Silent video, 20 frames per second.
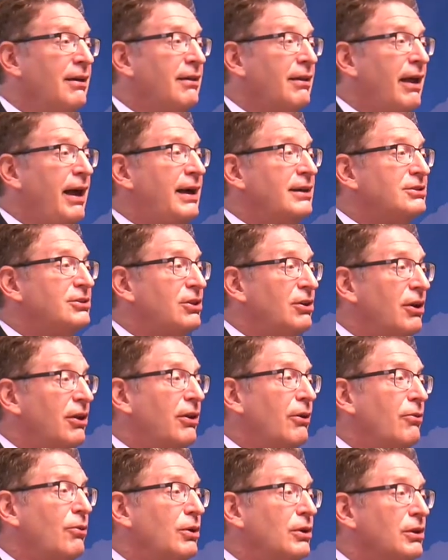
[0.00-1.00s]
Last year,
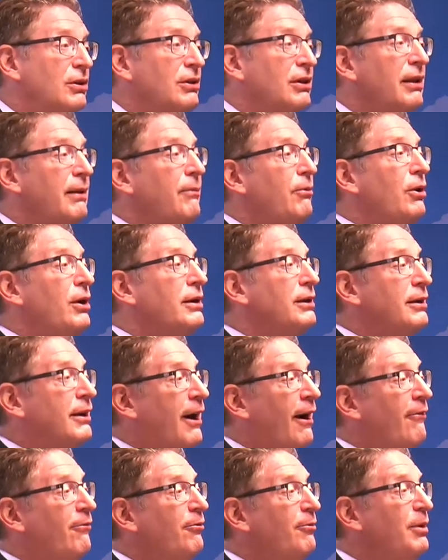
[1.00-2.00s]
there were deliberate
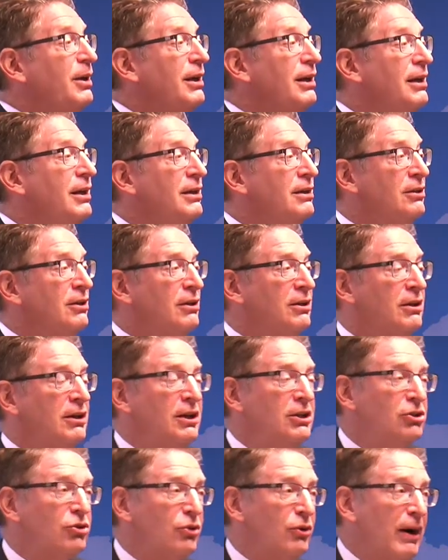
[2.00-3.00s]
government in
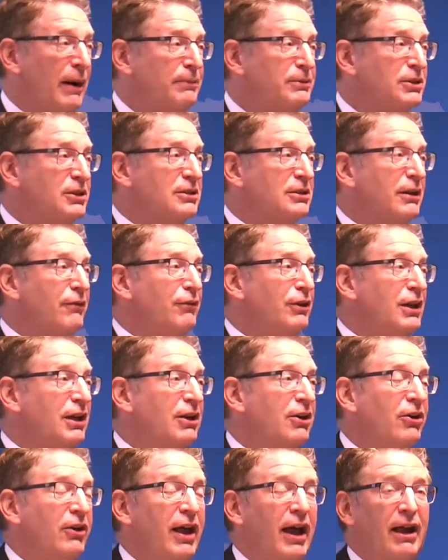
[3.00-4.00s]
interruptions of the
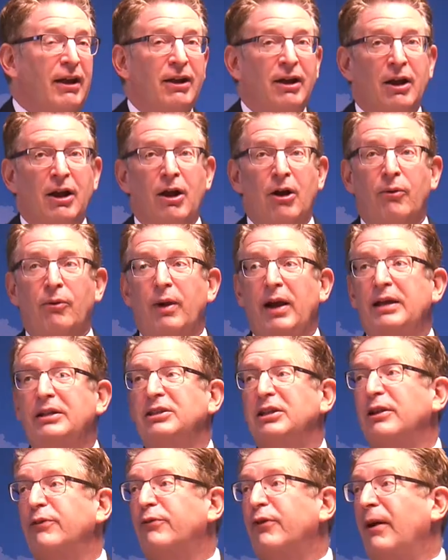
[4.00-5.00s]
internet,
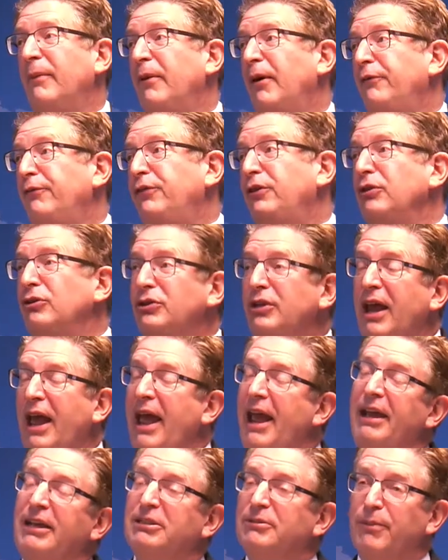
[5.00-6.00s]
ranging from a few
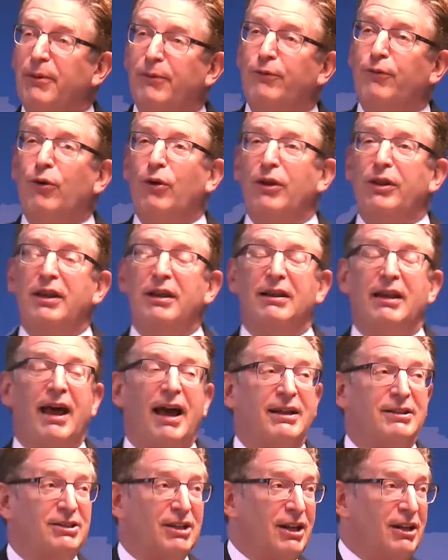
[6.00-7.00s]
days before the
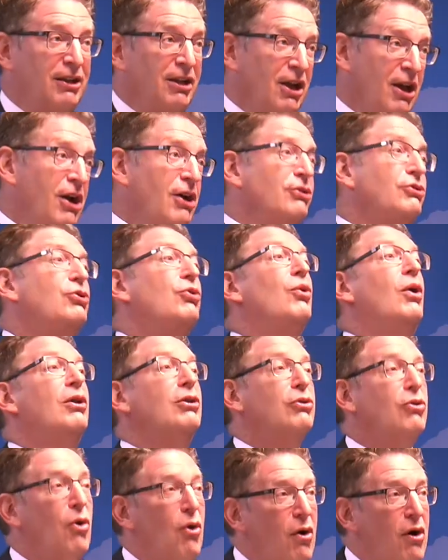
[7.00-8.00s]
election to a
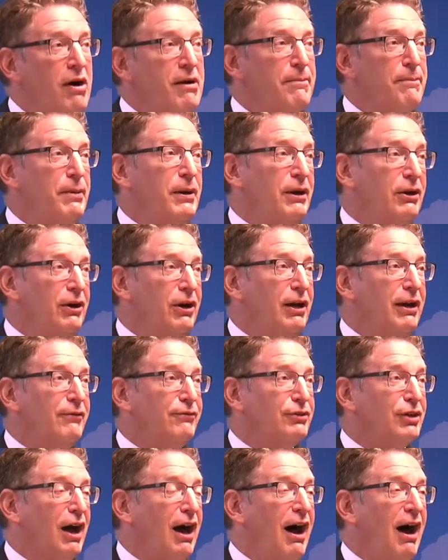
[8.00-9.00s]
long period
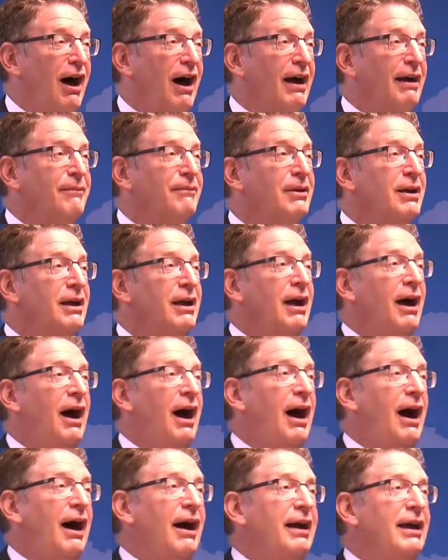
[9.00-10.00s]
of time,
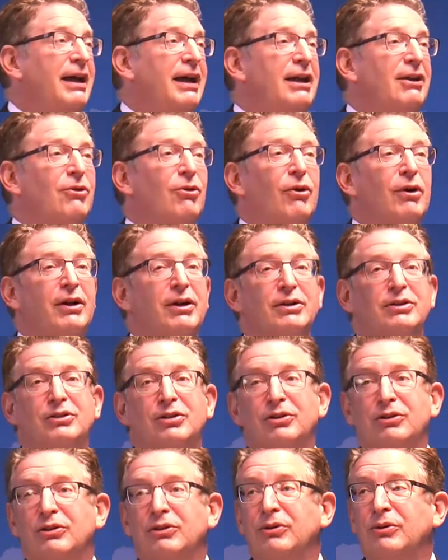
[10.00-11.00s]
uh, in order
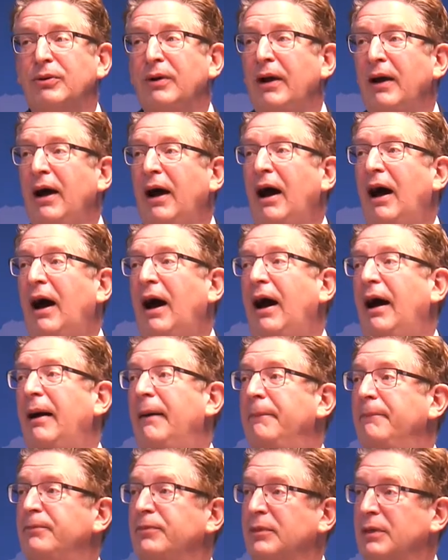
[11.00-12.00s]
to
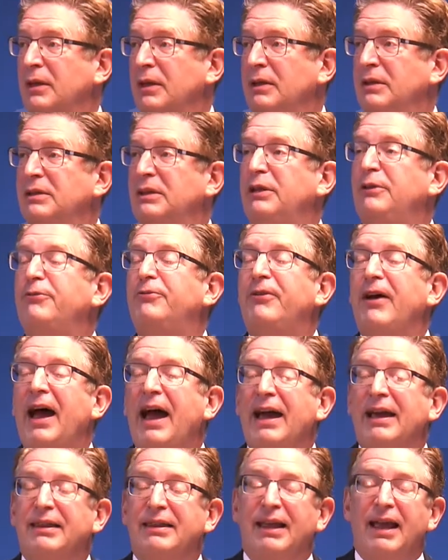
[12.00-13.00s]
uh,
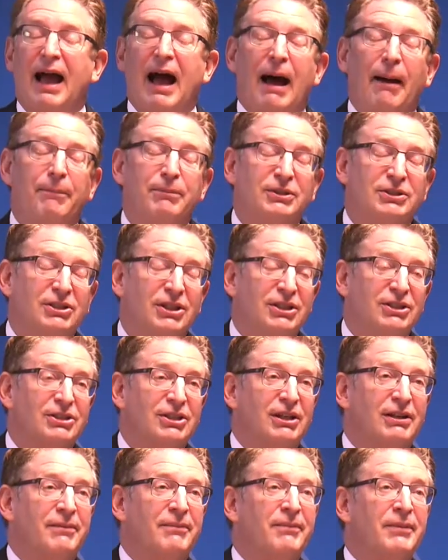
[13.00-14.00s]
defang the
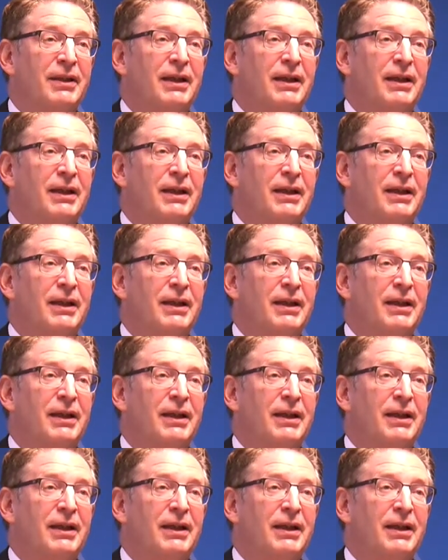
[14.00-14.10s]
opposition,